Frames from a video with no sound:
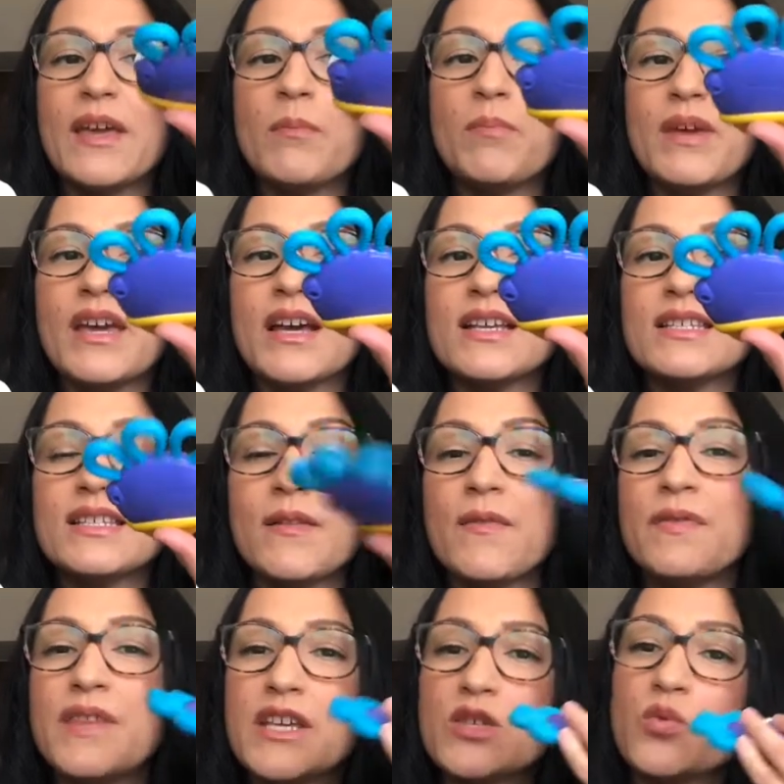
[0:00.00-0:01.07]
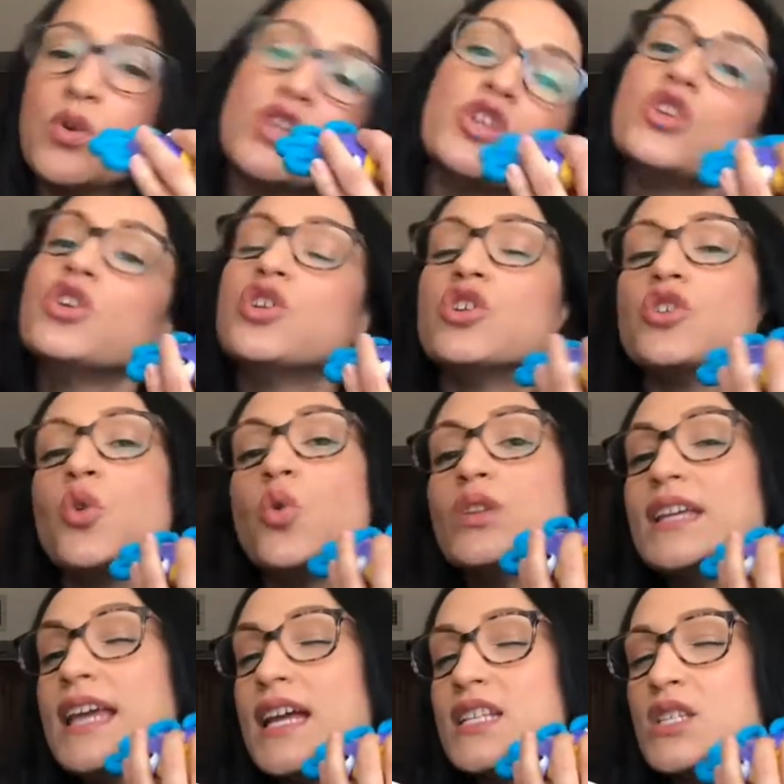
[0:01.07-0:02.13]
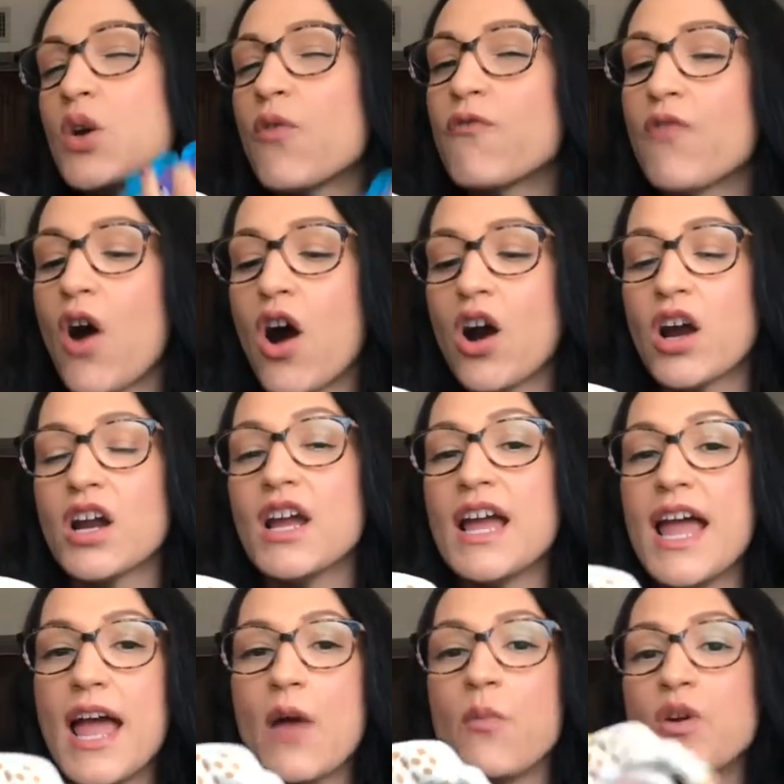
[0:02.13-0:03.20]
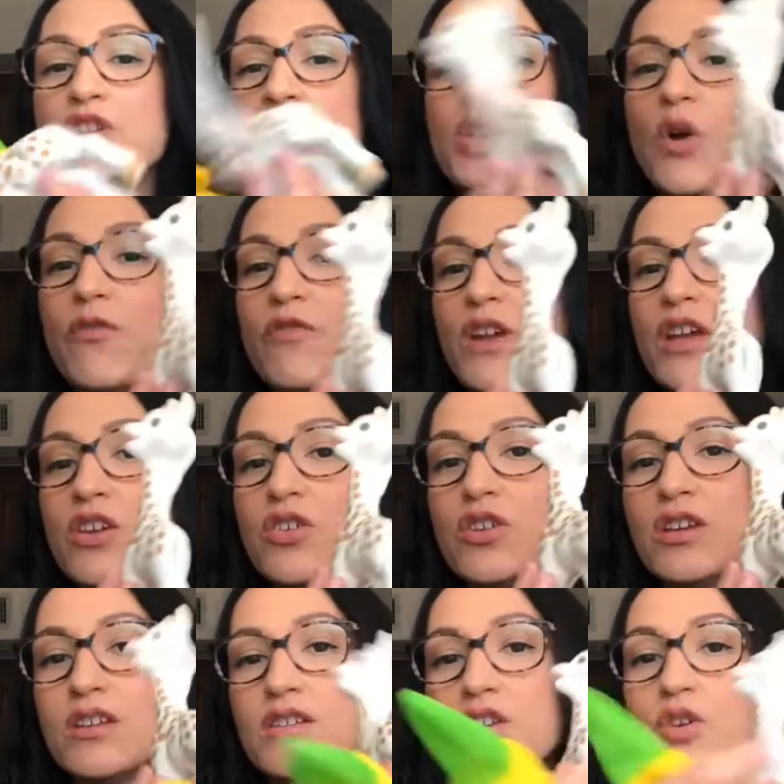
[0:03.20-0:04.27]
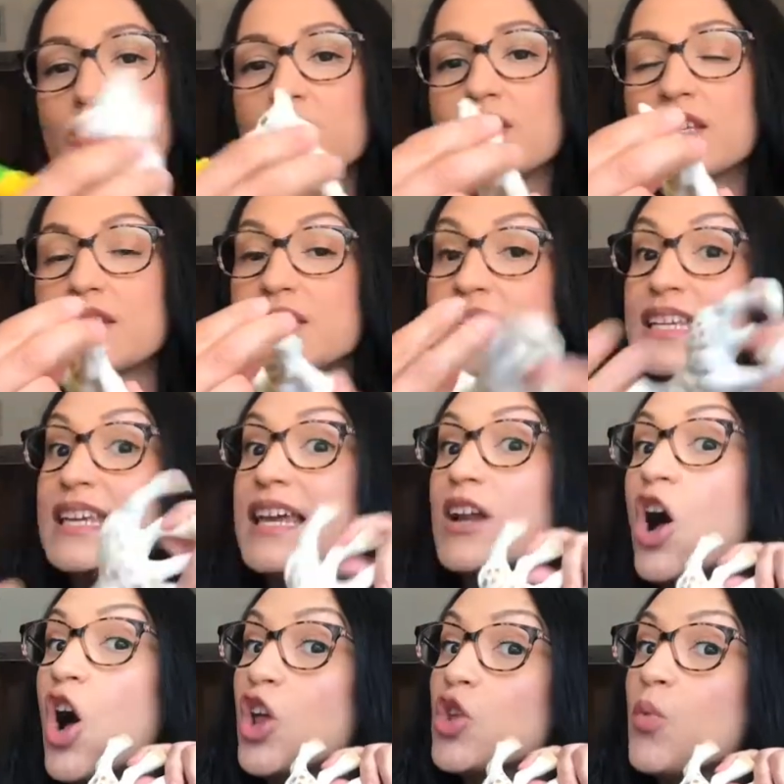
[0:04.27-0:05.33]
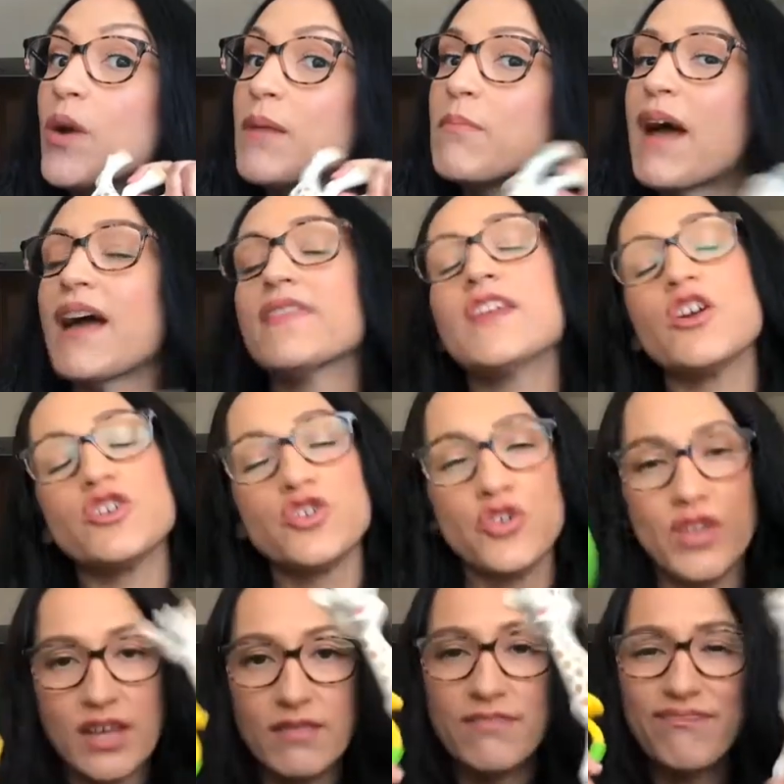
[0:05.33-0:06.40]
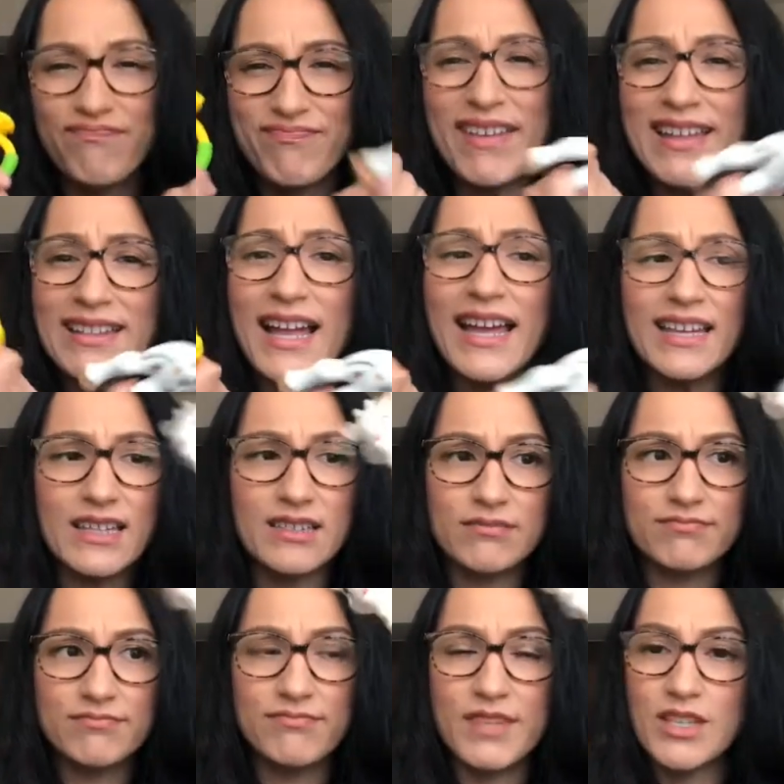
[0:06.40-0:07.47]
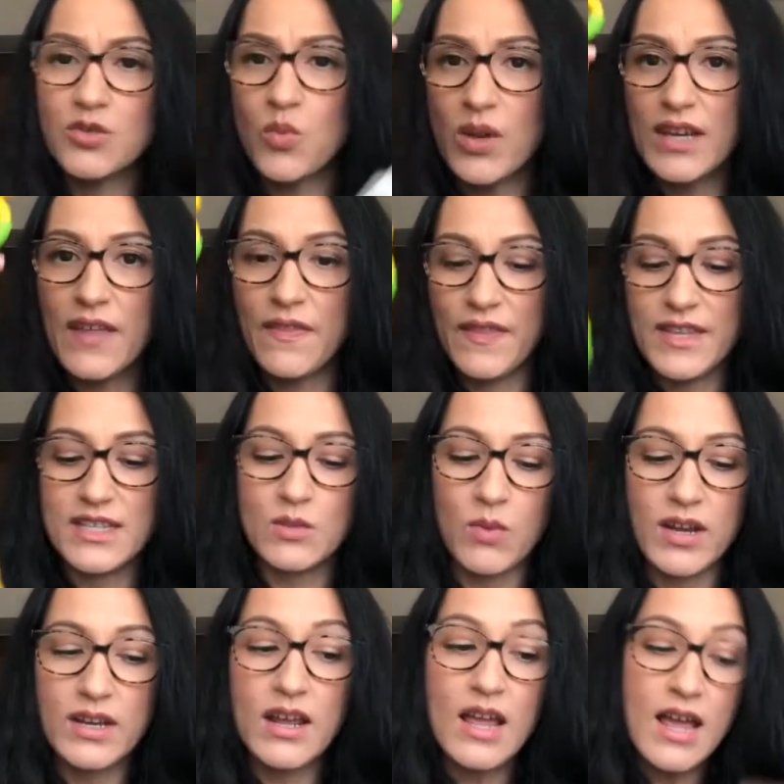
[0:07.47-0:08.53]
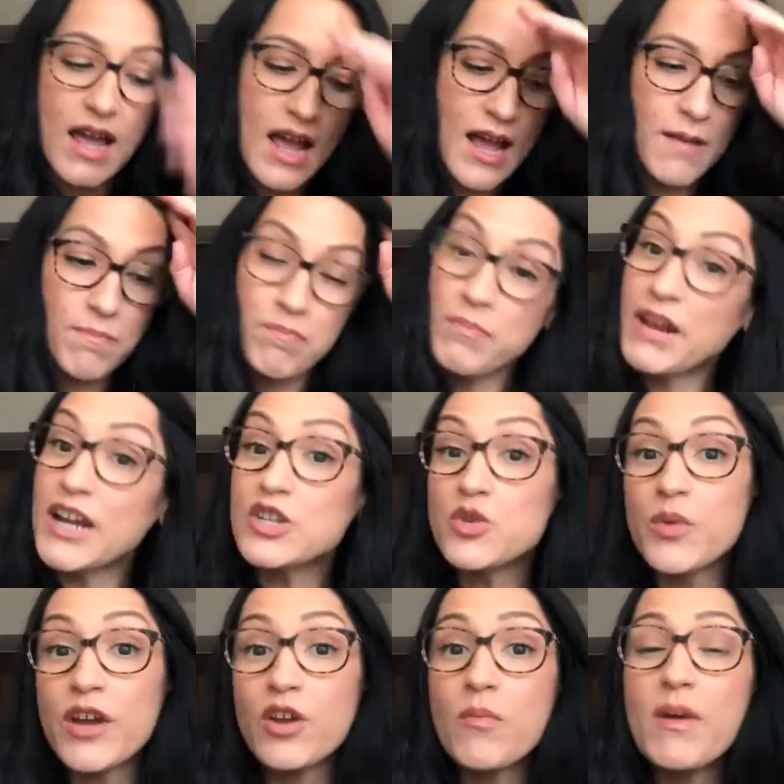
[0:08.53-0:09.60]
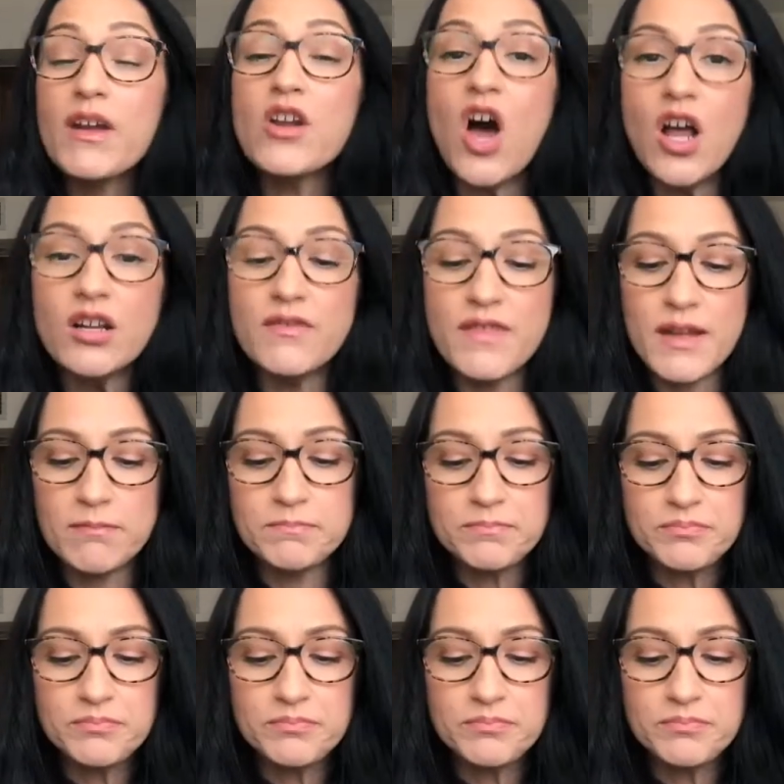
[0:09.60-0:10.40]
because this one, you can only get so far. And with Sophie, you can use this to get all the way back there. So they like this one and this one. But I do recommend all of them.